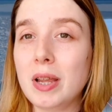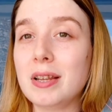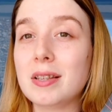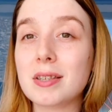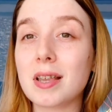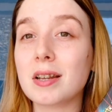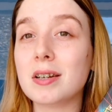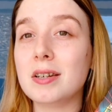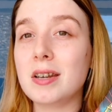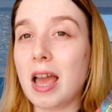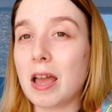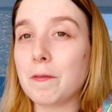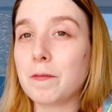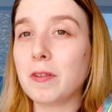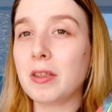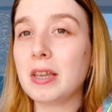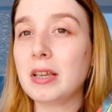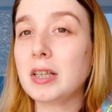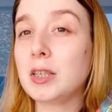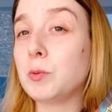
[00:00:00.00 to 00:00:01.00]
It's on
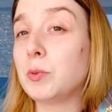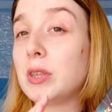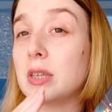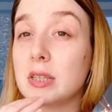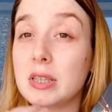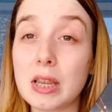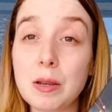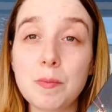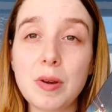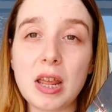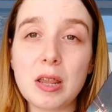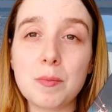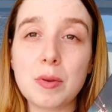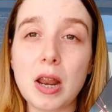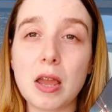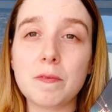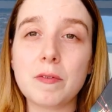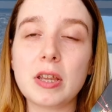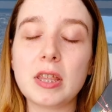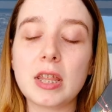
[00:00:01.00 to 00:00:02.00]
Netflix with the same name and
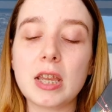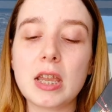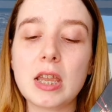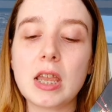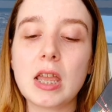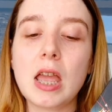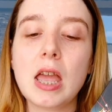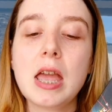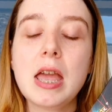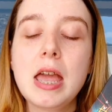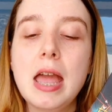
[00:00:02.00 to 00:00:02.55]
everything.